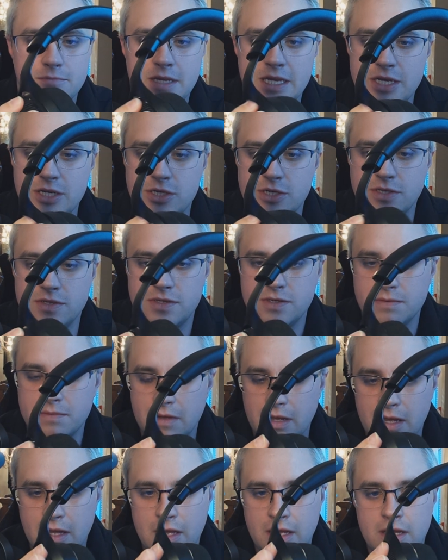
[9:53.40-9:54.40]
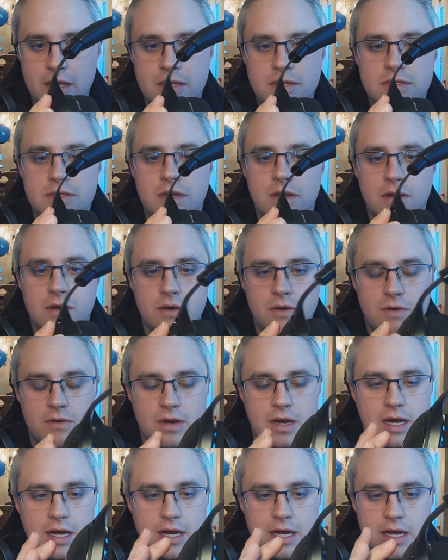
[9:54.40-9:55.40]
hinges.
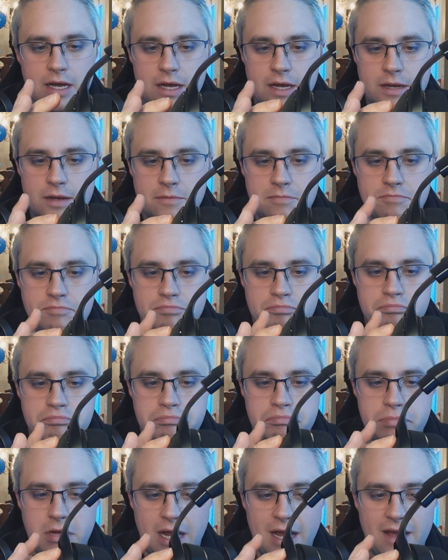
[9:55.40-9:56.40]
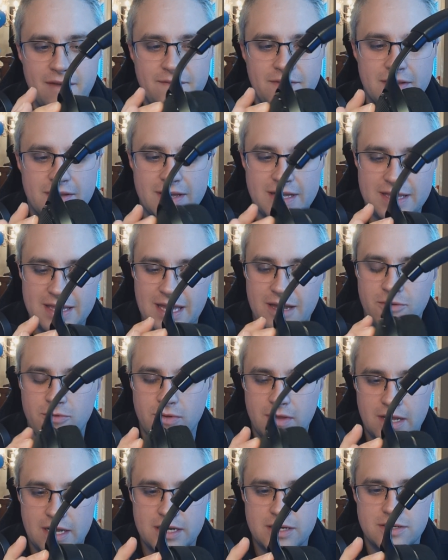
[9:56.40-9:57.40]
So I feel like that
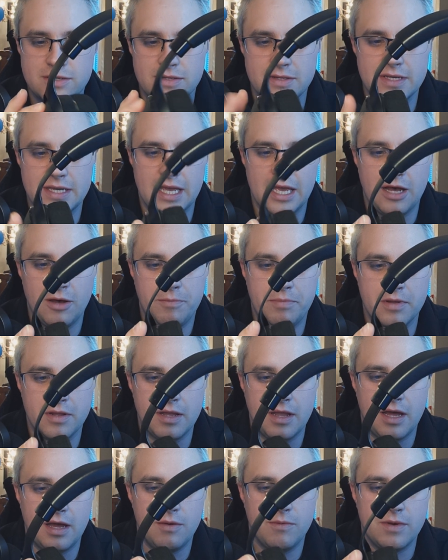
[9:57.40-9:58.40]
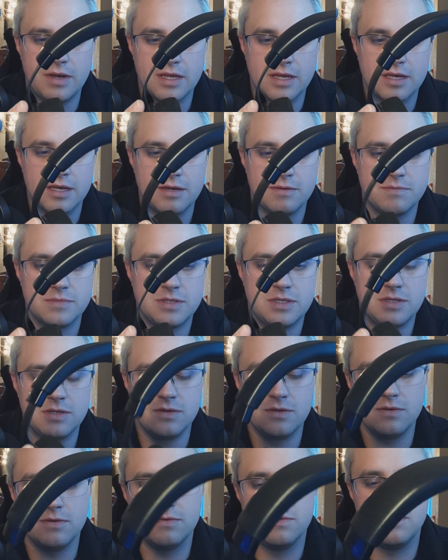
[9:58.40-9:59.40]
will actually help a lot when it comes
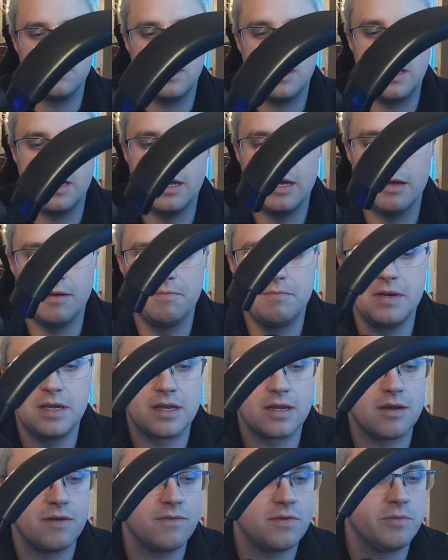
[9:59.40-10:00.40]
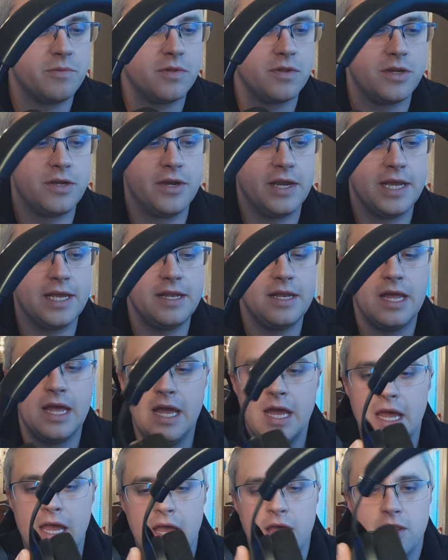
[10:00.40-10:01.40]
to being comfortable on your head.
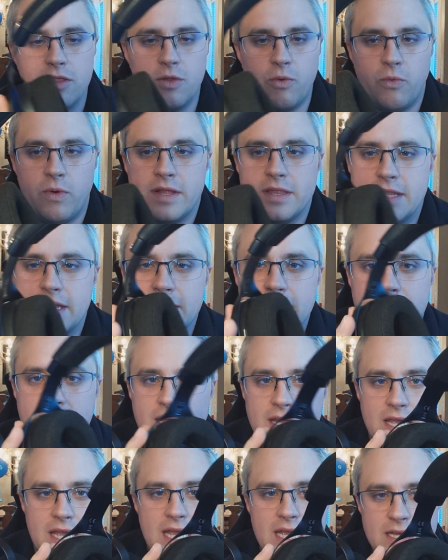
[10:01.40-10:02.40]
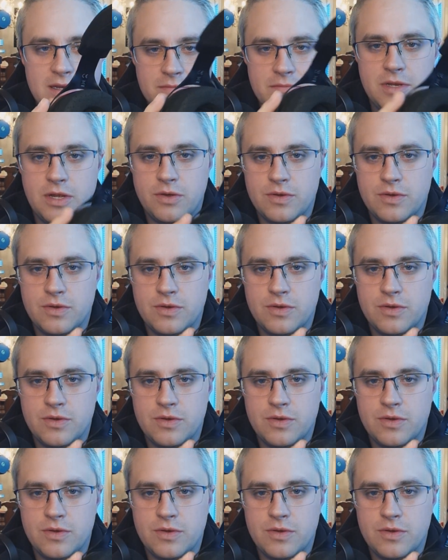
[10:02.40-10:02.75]
The one thing that I am